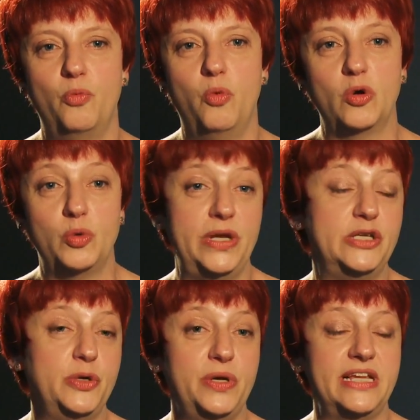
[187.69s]
What we
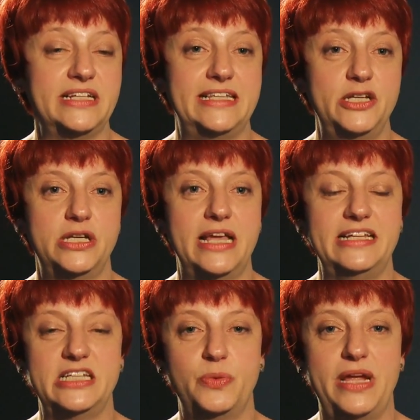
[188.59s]
do within decision
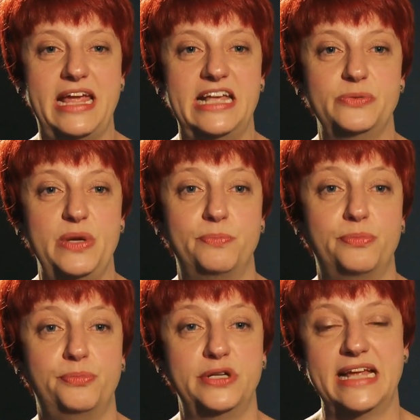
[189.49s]
aids is we
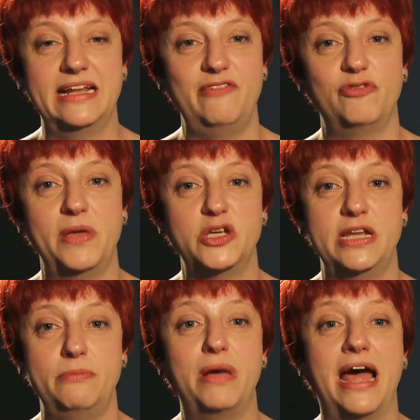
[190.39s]
present the information
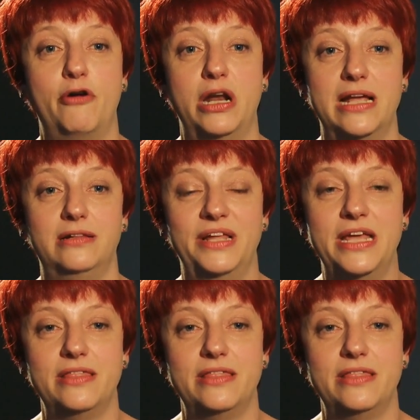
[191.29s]
in parallel.